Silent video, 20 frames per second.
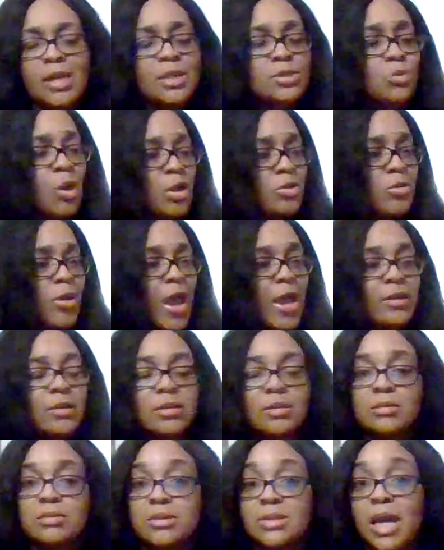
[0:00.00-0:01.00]
That's why you had
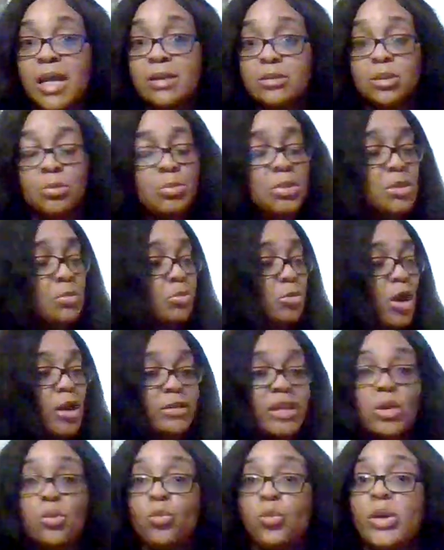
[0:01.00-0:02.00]
to take the people out
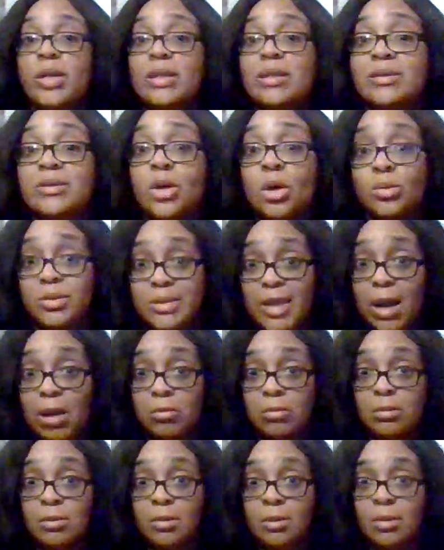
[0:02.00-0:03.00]
and they weeded those
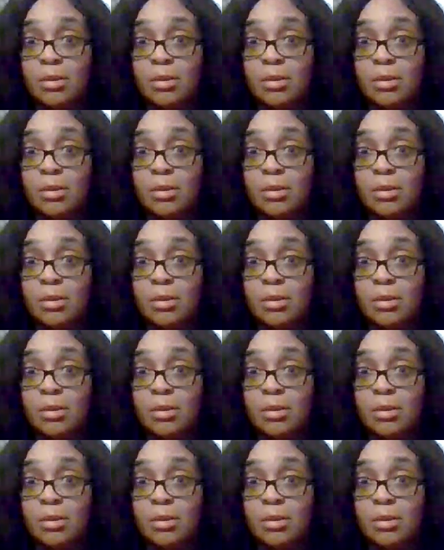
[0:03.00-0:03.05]
out.